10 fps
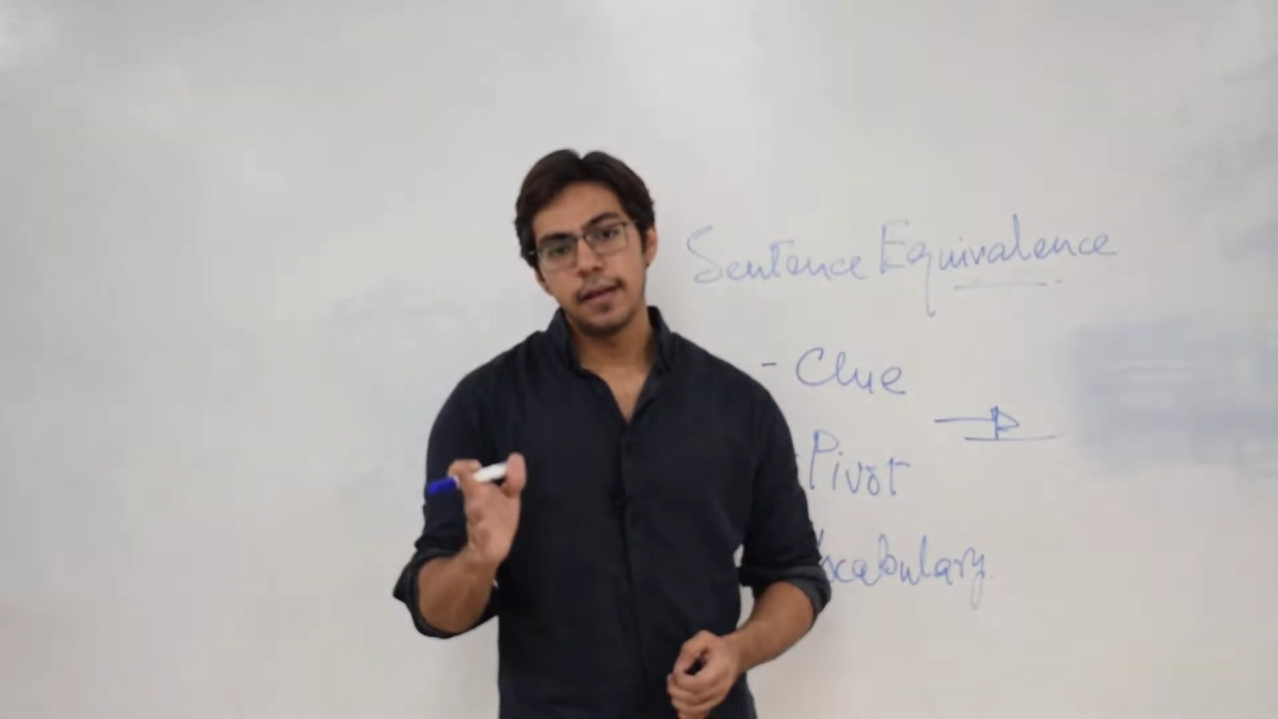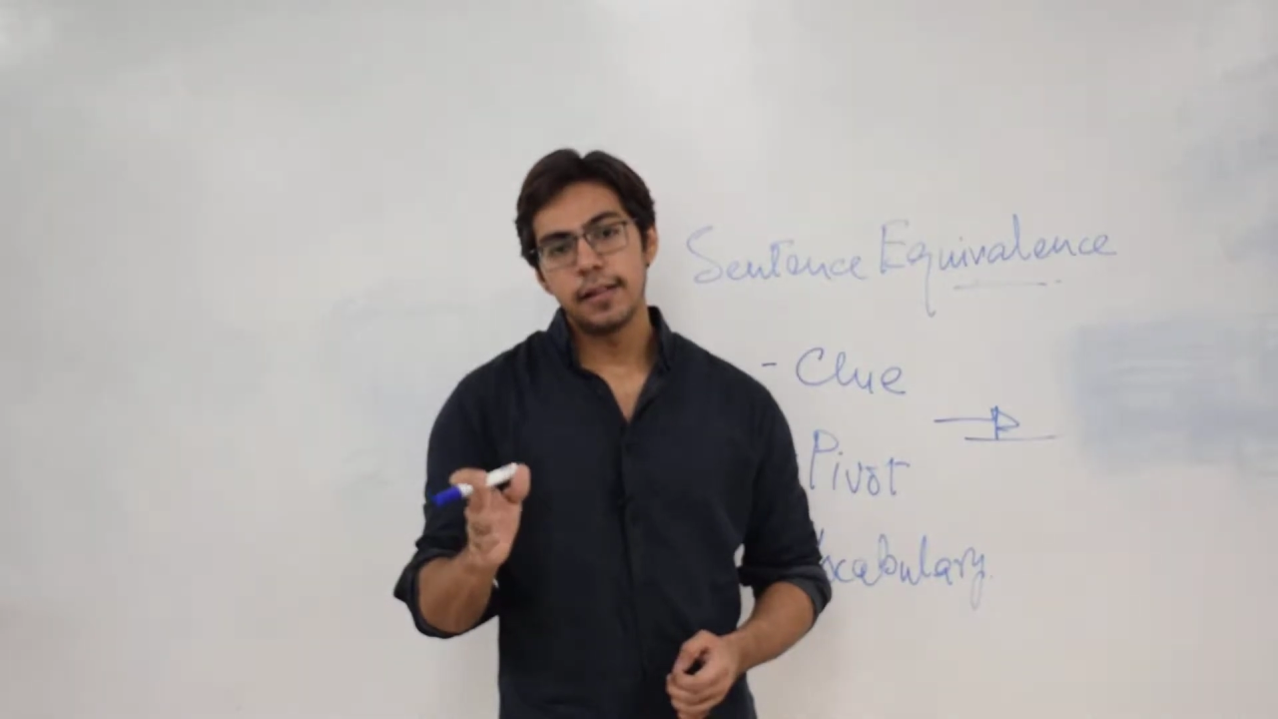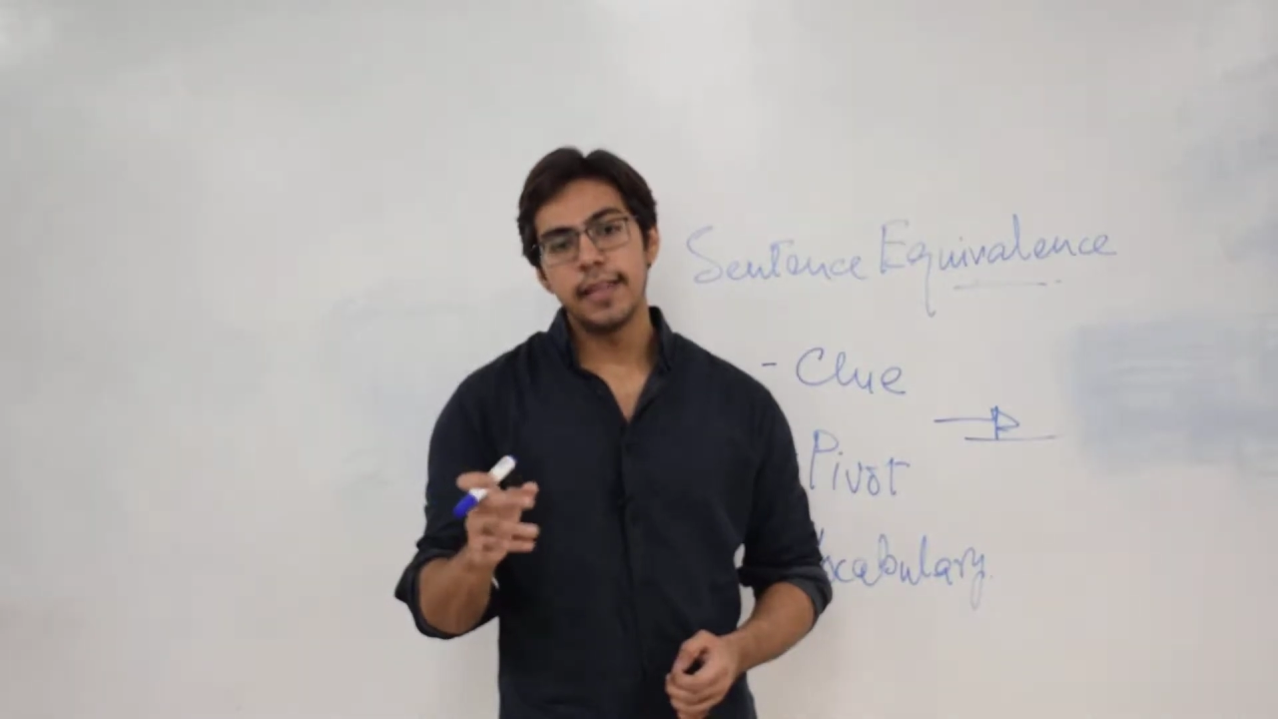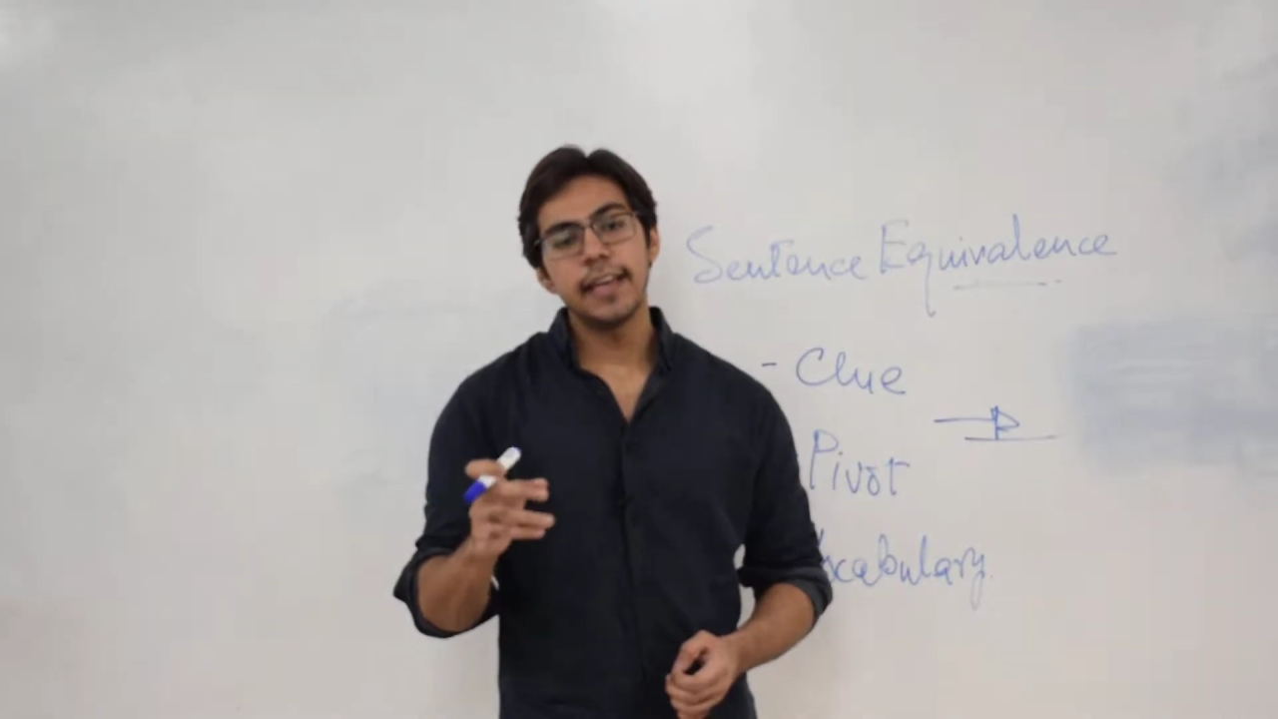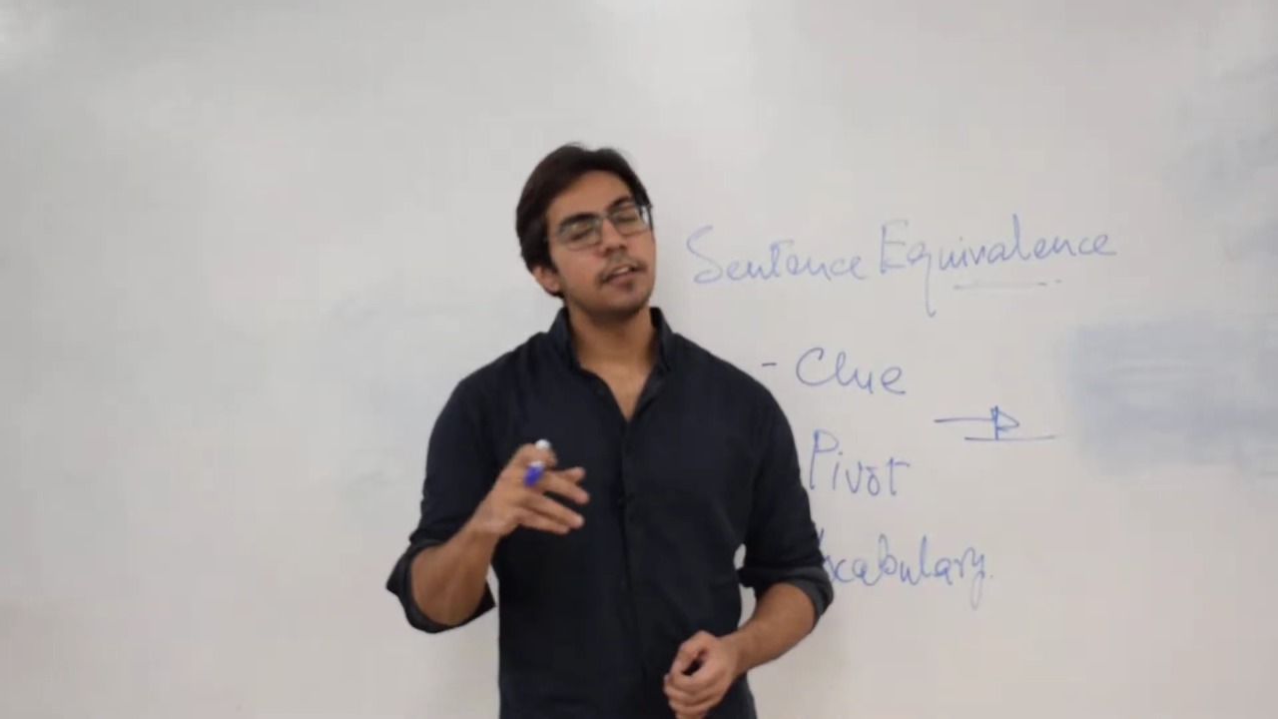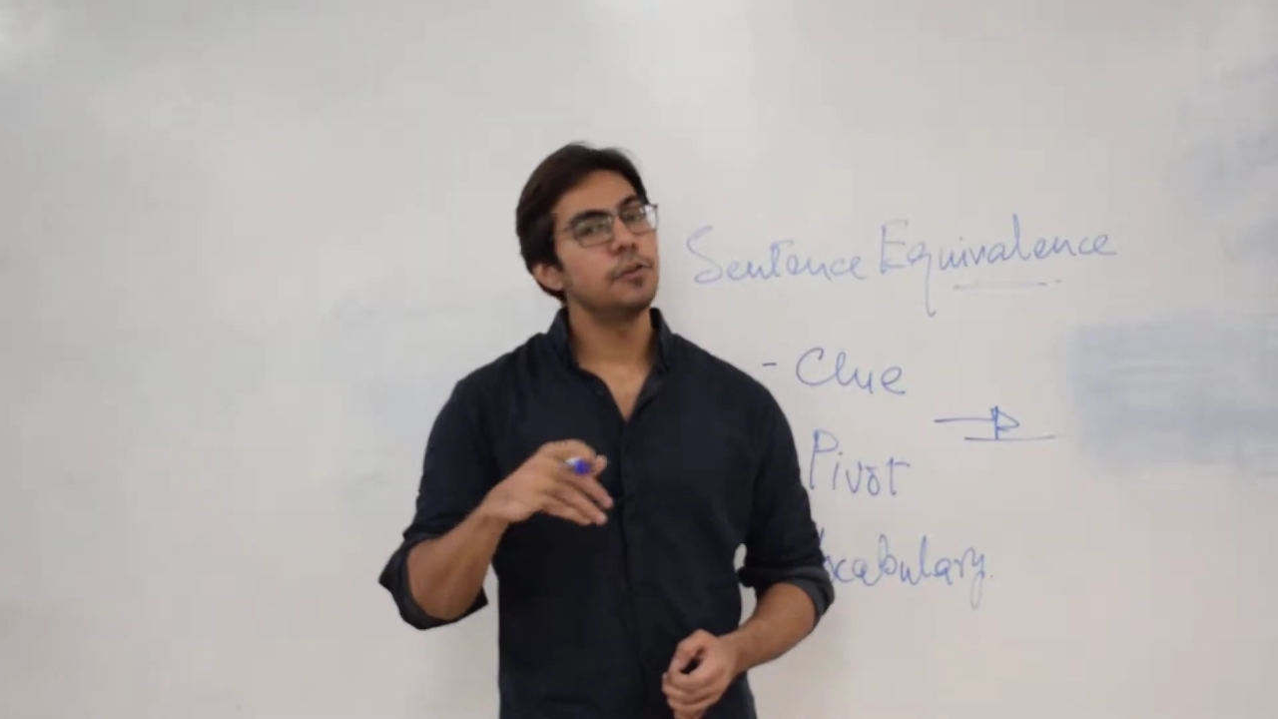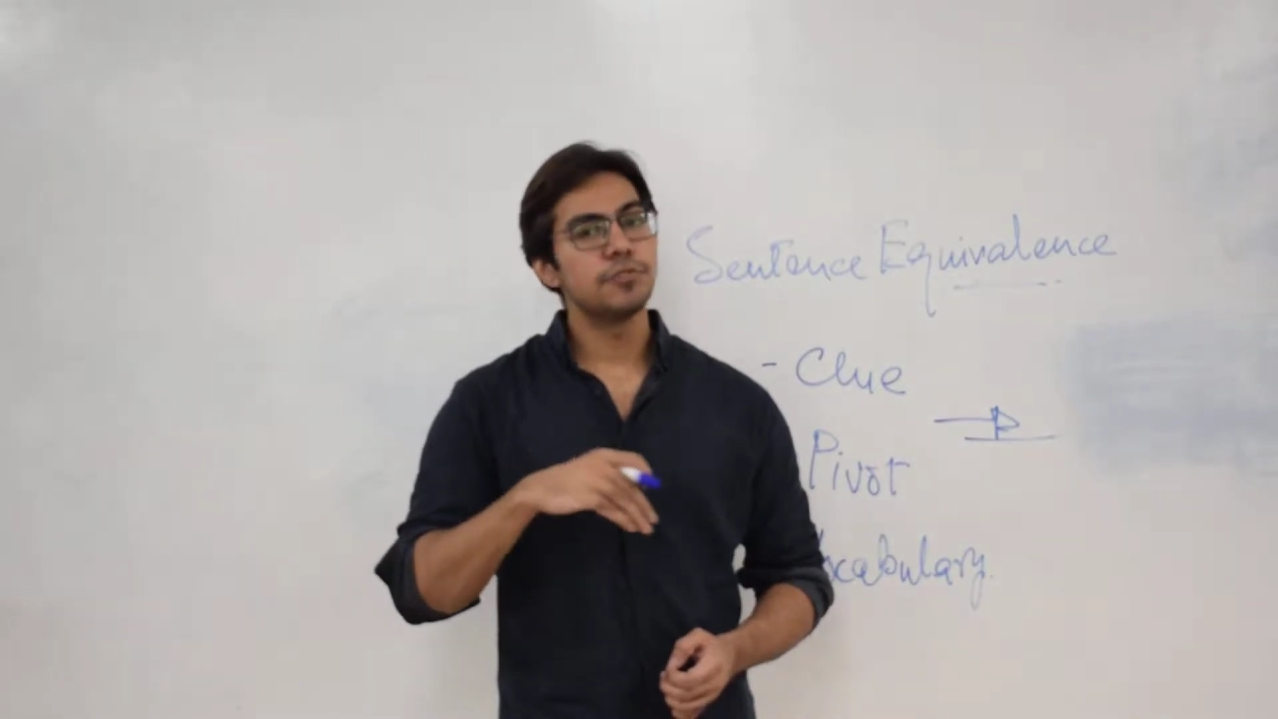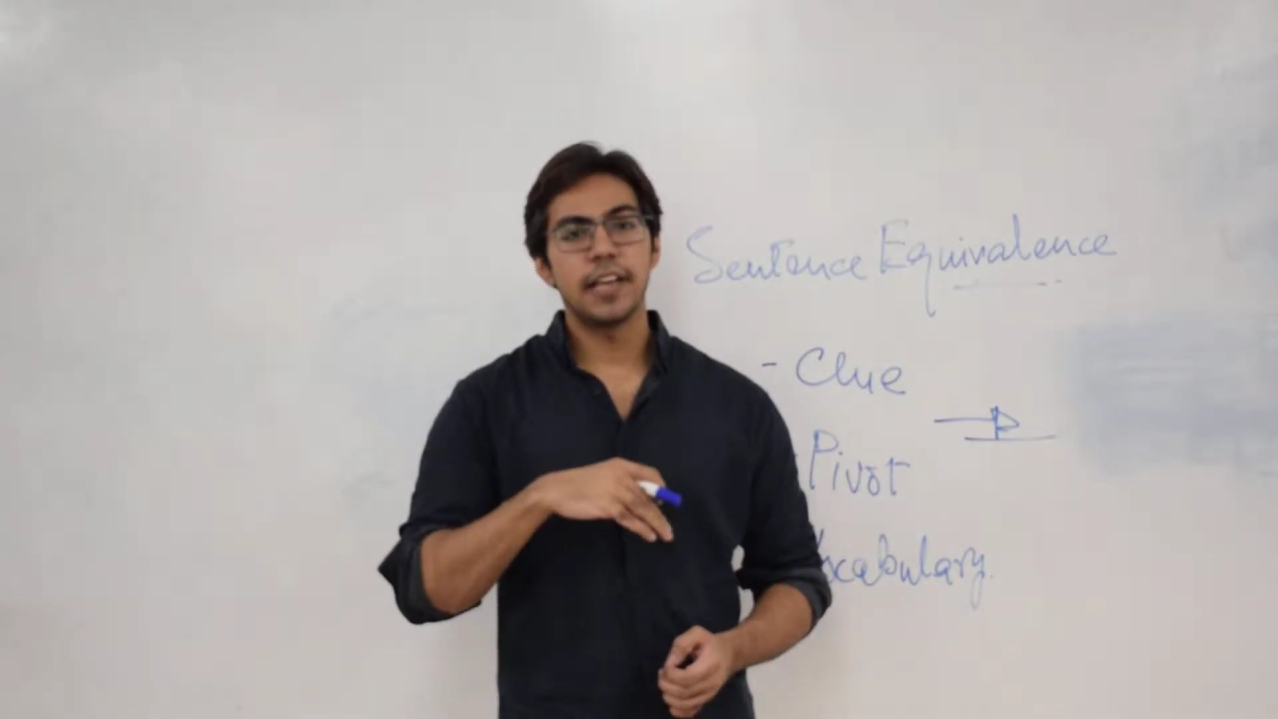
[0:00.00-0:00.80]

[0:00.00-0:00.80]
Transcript: they can use